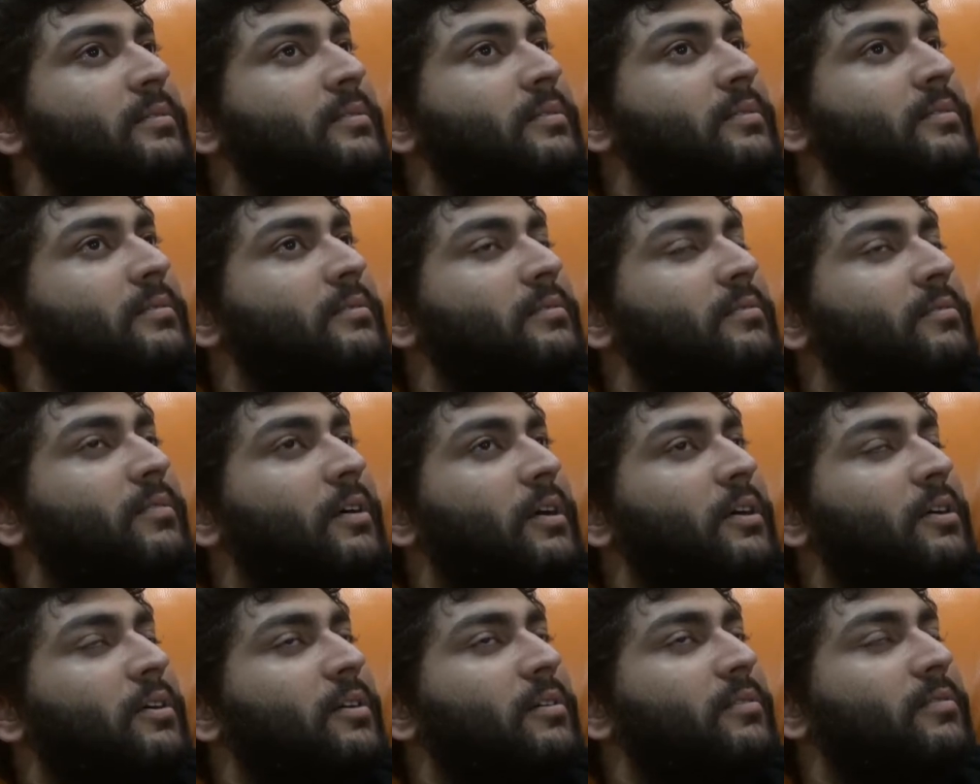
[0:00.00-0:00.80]

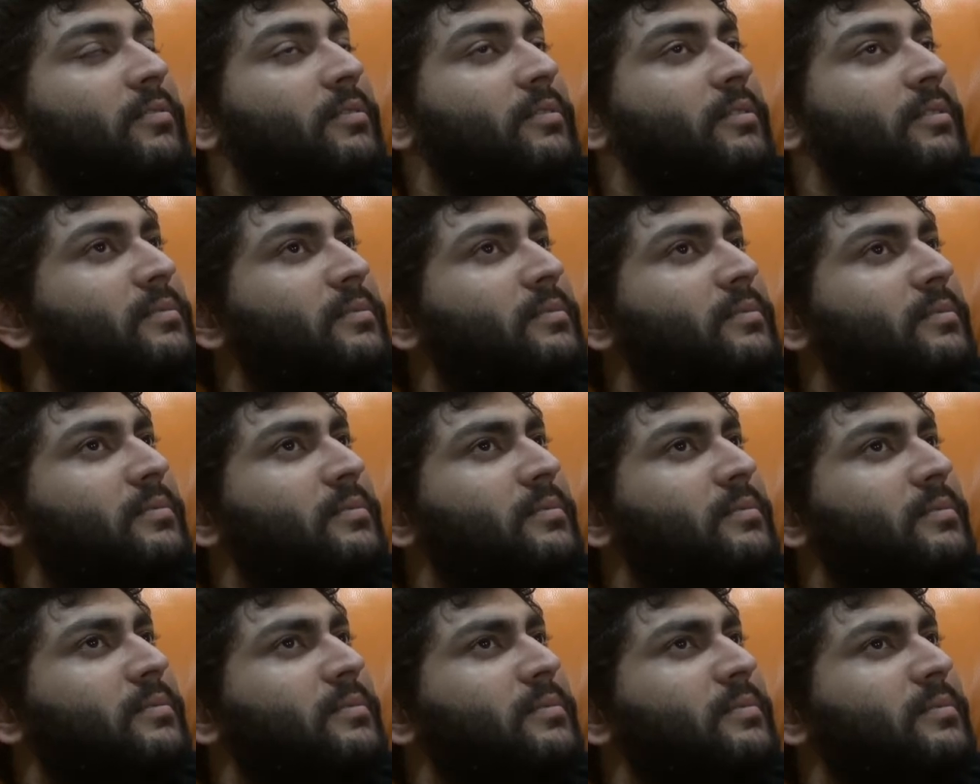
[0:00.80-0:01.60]

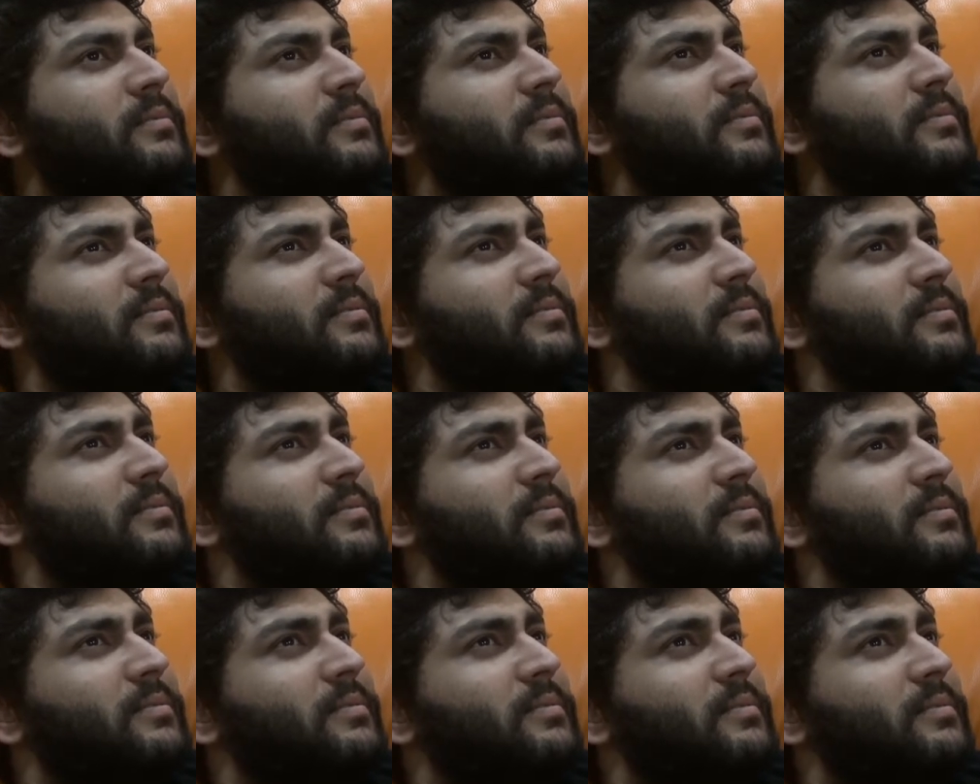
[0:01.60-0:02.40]

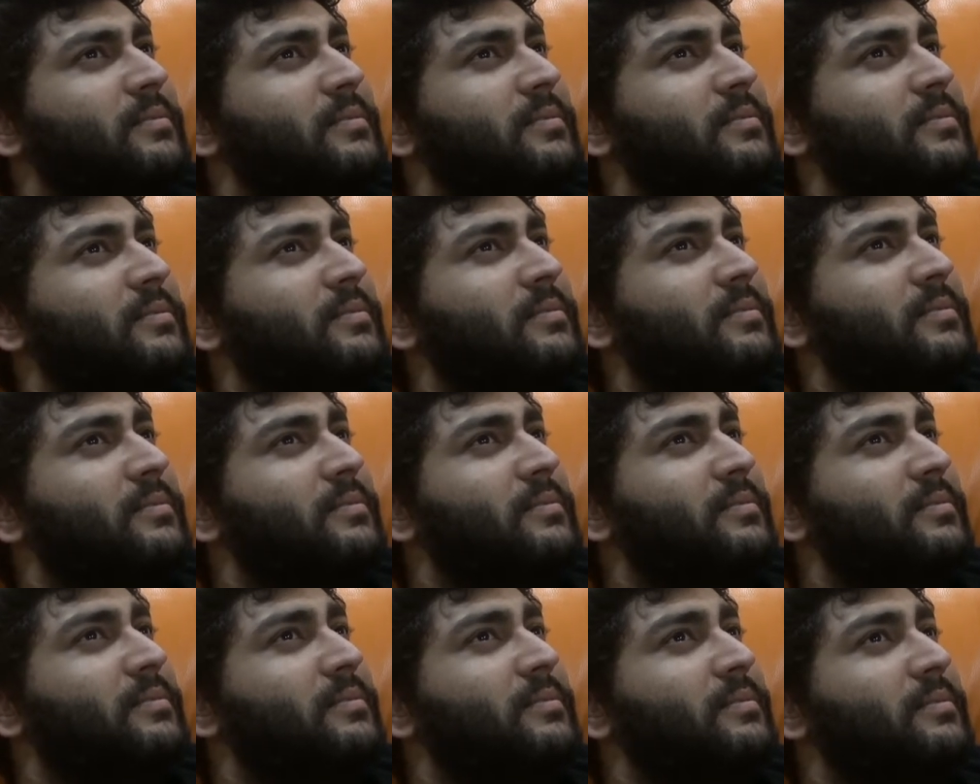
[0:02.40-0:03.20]

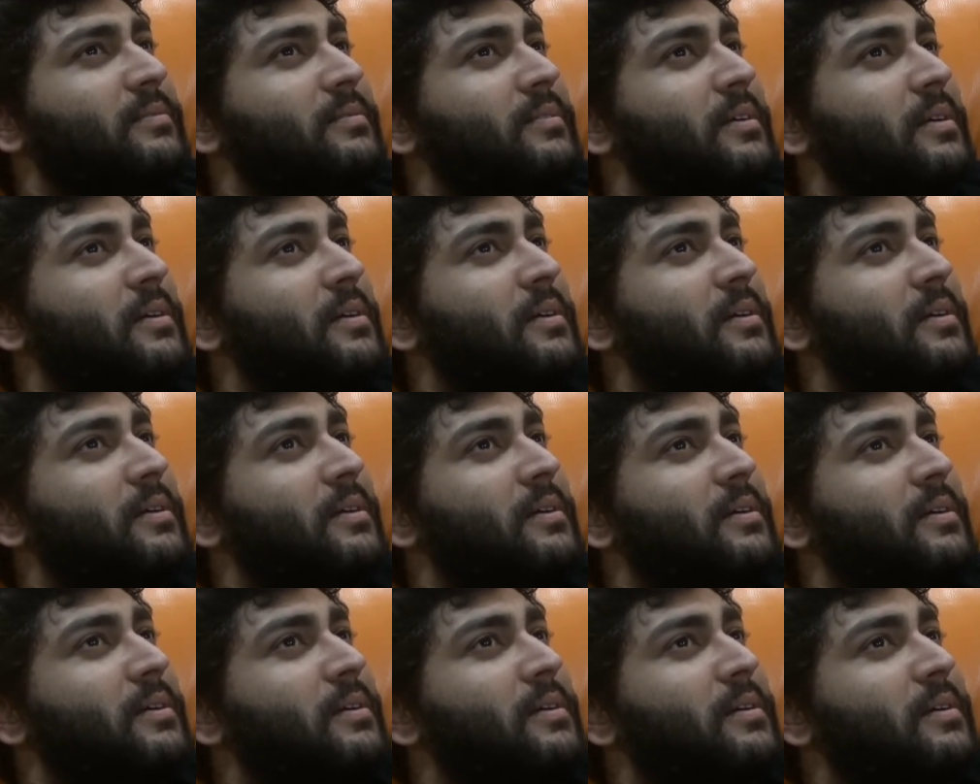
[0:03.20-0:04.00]

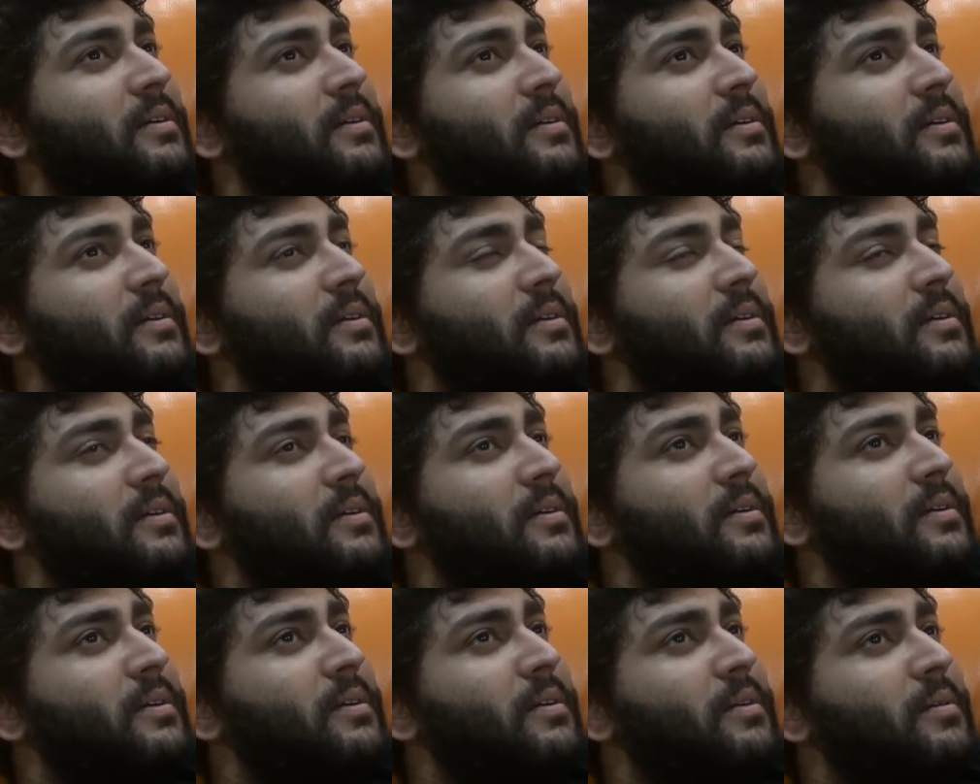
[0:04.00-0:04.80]

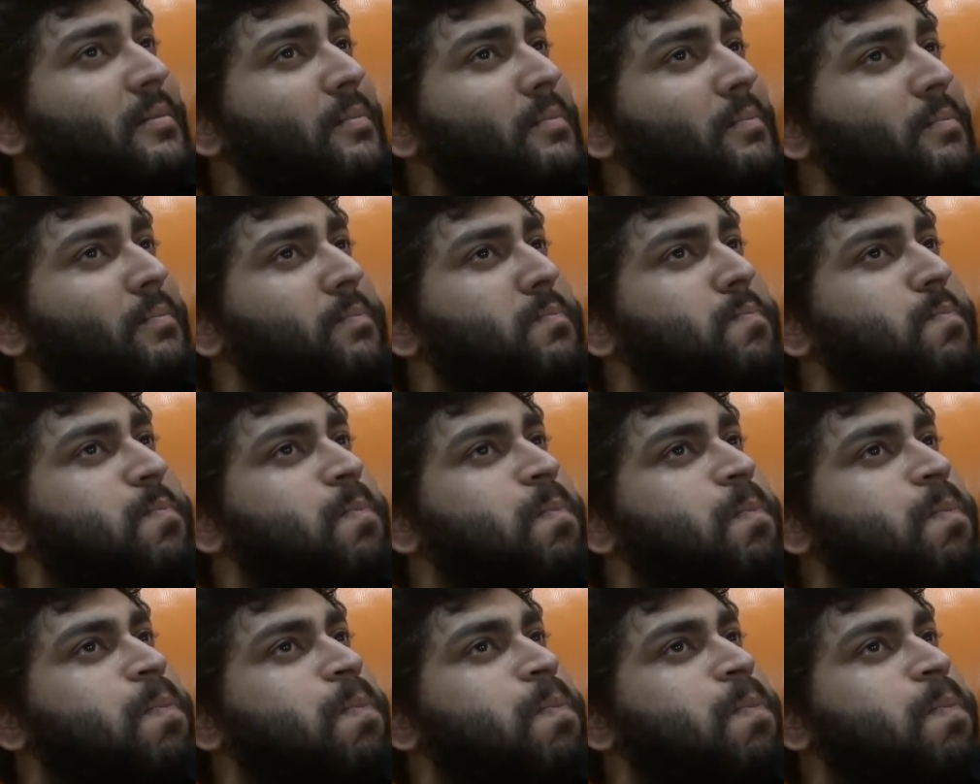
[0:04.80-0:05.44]
(silence)